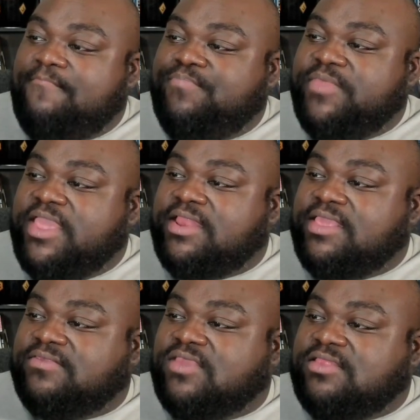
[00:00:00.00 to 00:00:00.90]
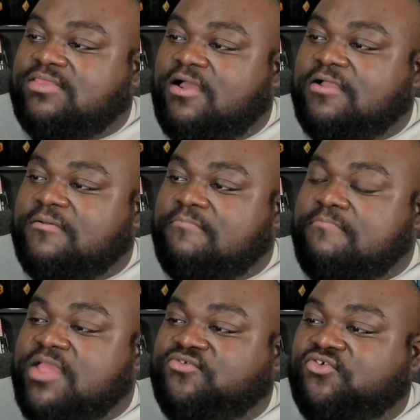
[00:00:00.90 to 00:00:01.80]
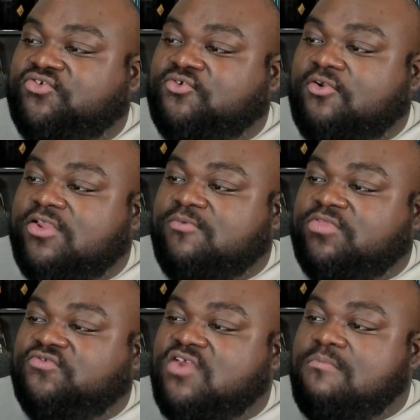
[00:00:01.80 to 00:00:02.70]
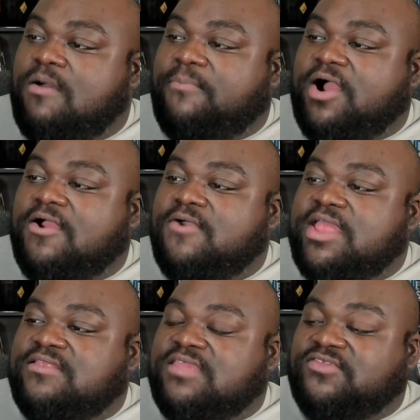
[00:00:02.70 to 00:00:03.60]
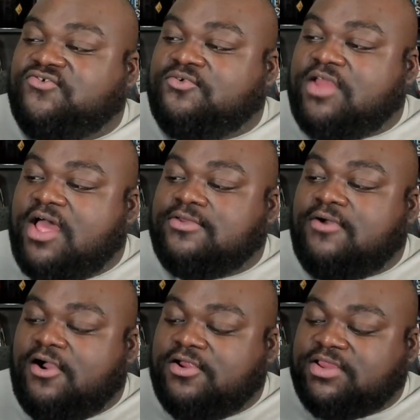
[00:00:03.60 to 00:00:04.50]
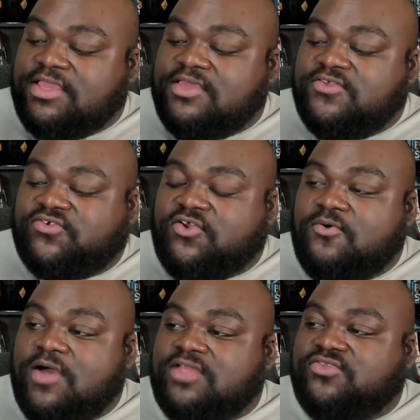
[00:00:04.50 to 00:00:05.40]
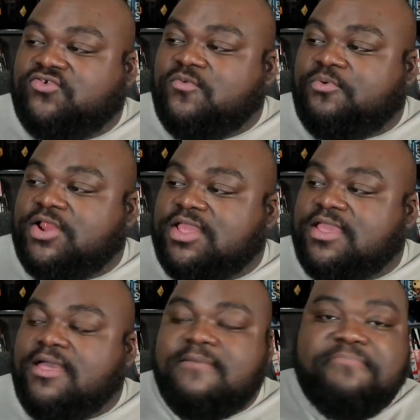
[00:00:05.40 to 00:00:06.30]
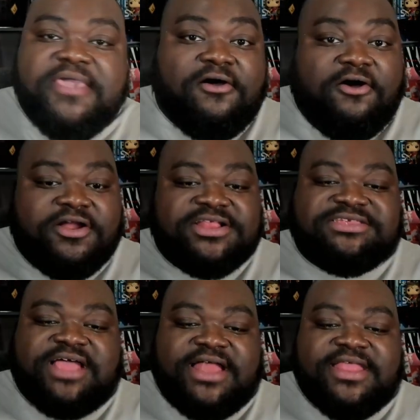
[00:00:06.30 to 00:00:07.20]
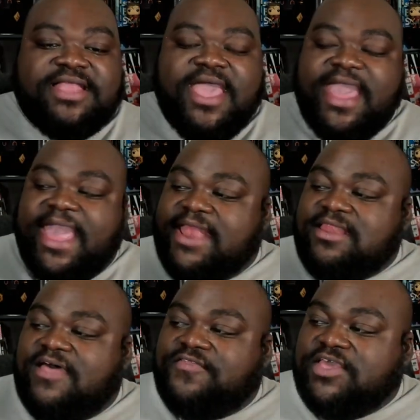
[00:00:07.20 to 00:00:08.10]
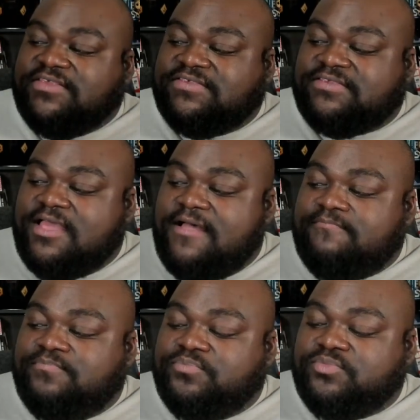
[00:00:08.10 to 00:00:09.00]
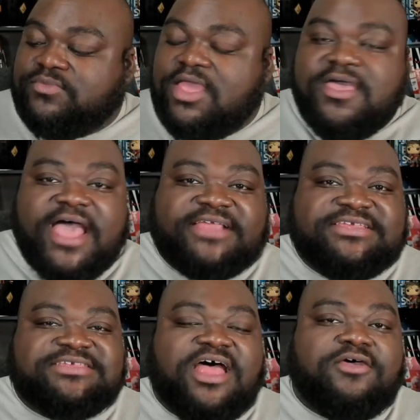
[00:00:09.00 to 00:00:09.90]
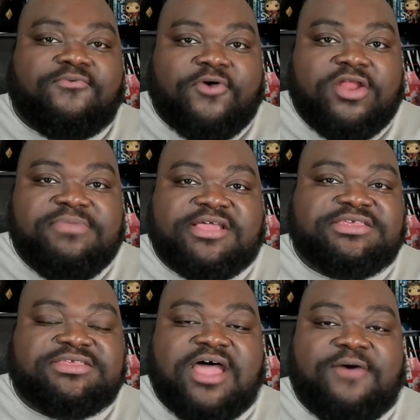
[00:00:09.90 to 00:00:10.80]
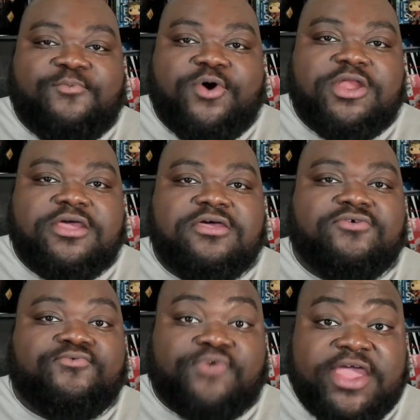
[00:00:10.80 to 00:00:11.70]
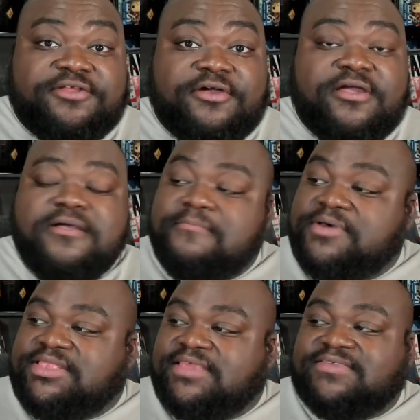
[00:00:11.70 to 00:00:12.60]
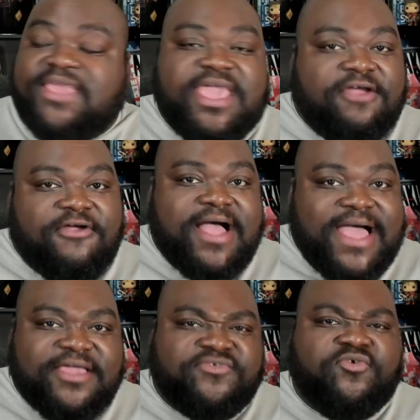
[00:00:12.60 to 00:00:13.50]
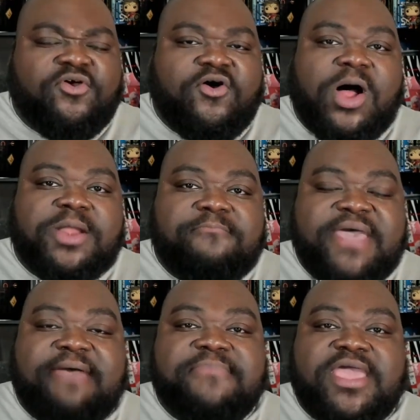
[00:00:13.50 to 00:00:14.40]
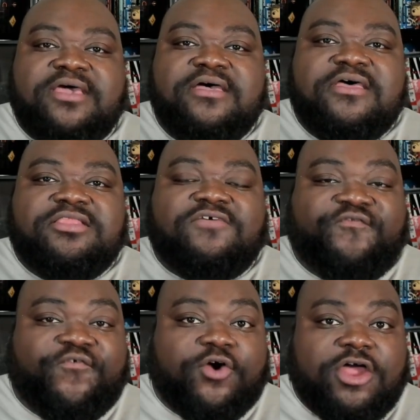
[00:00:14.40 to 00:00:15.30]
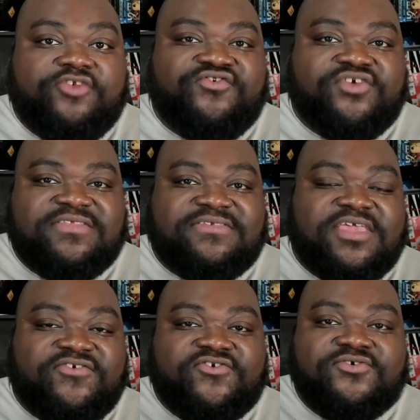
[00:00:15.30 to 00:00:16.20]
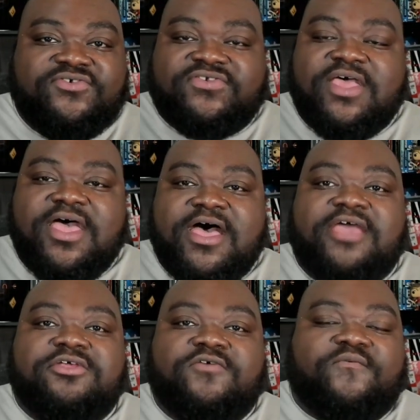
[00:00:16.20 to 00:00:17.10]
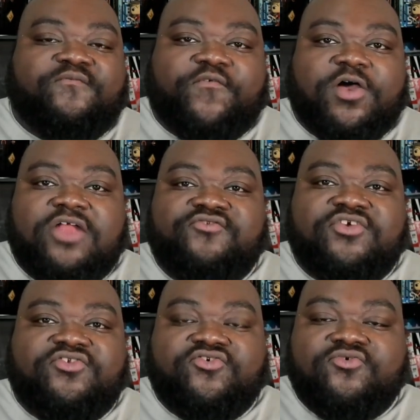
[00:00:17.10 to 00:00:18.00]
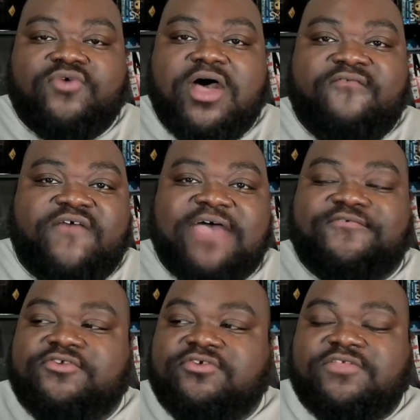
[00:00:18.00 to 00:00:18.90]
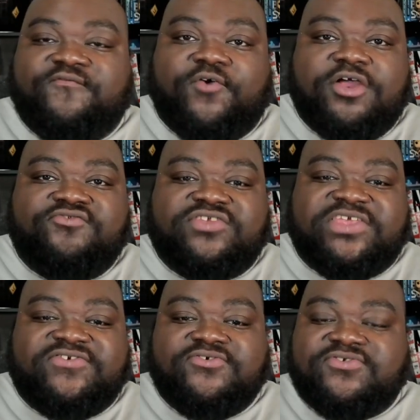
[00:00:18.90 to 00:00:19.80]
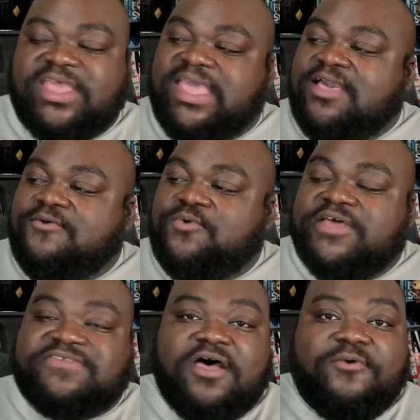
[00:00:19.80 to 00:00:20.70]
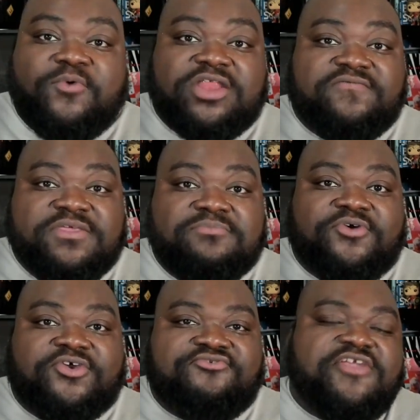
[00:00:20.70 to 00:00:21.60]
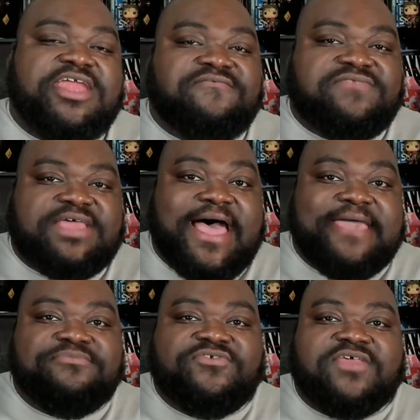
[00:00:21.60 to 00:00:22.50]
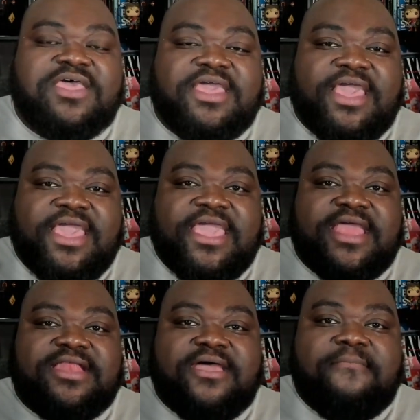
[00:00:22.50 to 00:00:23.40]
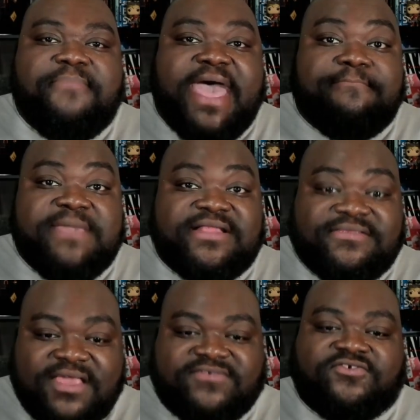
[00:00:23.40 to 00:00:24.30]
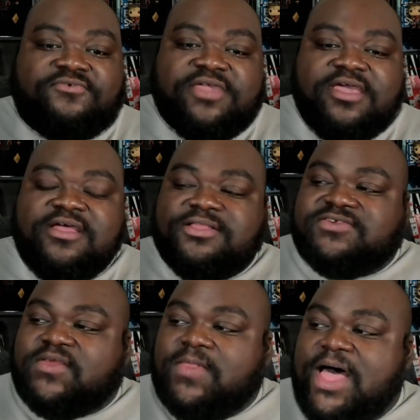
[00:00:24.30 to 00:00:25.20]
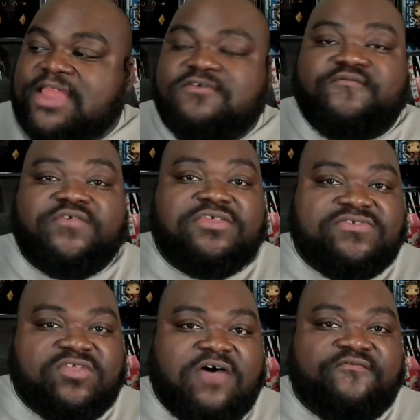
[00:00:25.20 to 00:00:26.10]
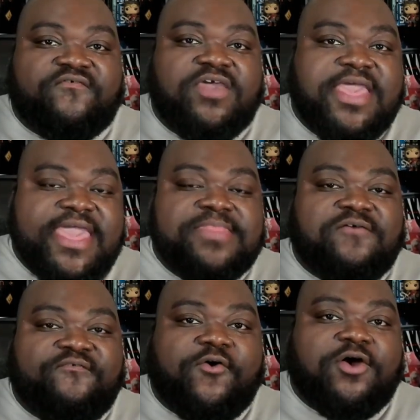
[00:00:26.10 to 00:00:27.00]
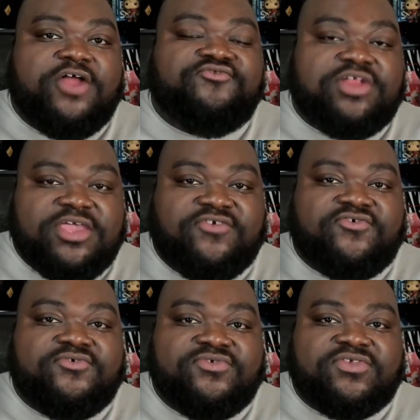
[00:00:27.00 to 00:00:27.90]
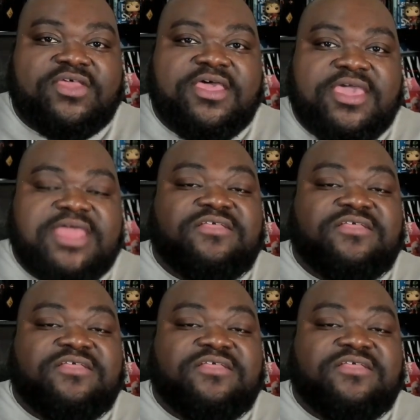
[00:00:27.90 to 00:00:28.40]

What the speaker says: It is a Doug Mensch story with Jim Aparo and Dick Giordano art. So two pretty big artists on it. And this, I guess it's not a run because it's not one writer, but this era, I guess you could call it a Batman. The 400s issues, from 400 to 500, the 400s issues, was one of the more creative times in Batman's history. There's a lot of stuff in the 400s issues that